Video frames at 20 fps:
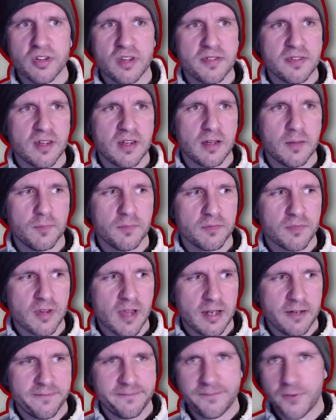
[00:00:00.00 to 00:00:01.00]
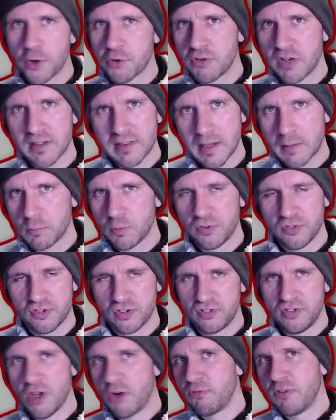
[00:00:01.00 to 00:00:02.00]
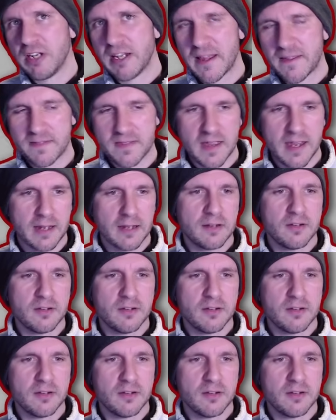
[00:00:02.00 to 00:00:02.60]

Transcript: and foddering them was just not really a thing.